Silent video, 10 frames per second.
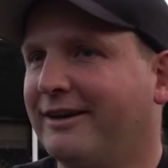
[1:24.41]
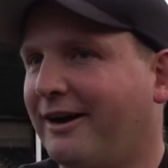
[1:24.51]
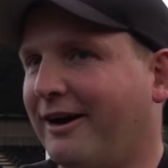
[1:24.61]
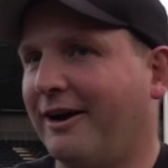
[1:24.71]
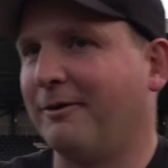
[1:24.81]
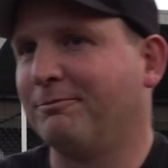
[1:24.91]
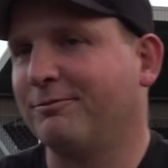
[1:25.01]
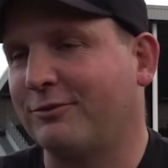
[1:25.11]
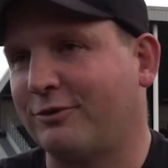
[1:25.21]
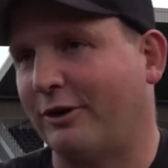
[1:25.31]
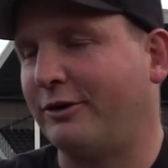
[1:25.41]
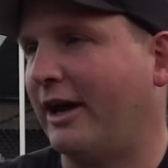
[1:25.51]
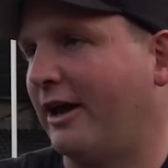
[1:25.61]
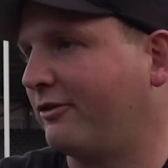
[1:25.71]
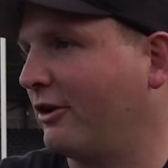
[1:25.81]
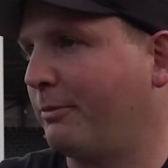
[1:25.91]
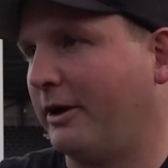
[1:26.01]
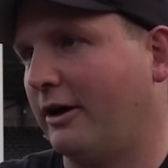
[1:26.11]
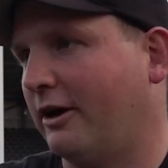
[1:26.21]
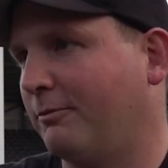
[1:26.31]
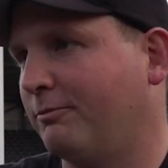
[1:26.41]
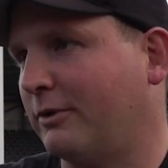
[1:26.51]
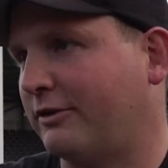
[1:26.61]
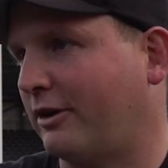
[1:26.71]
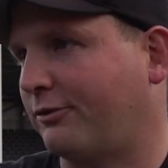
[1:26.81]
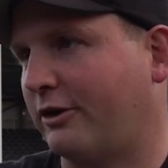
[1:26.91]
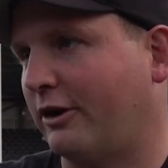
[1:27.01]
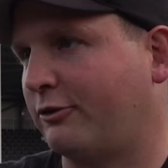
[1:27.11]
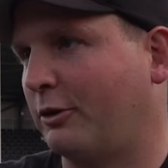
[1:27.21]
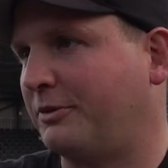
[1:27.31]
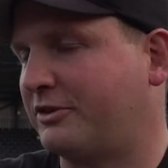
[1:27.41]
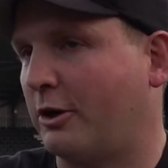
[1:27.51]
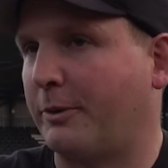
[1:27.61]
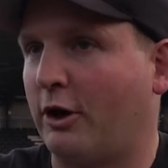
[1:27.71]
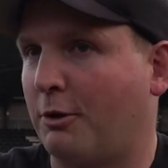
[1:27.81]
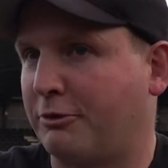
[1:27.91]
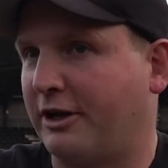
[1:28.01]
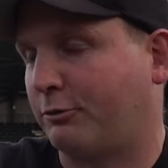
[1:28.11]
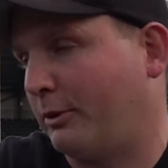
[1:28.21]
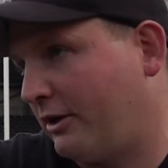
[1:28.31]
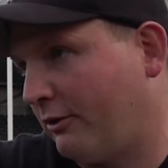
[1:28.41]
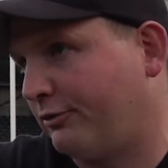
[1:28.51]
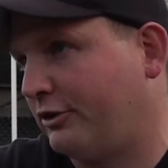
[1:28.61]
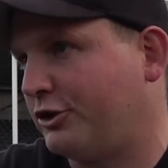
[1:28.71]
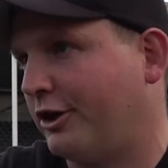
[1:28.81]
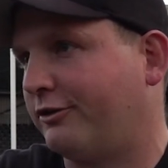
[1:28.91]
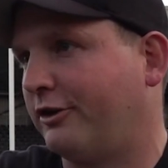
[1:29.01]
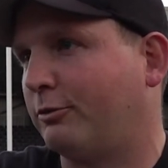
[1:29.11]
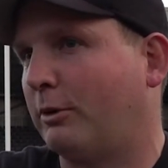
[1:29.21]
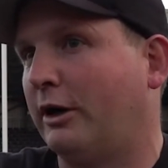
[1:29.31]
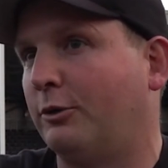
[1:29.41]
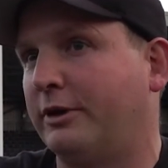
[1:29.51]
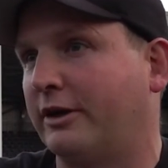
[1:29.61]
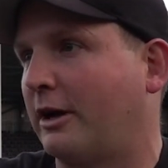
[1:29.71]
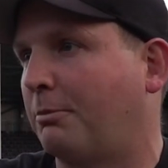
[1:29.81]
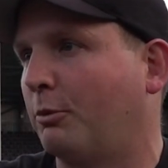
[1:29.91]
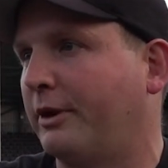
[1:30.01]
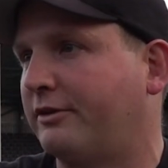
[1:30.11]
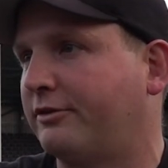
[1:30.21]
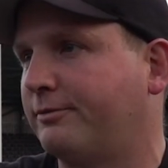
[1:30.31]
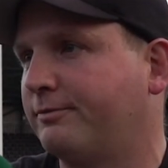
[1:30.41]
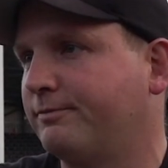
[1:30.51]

Um, so yeah, it's going to be um, a tough start to it. We start with Hartpury next week, and obviously Jersey as well in a couple of weeks.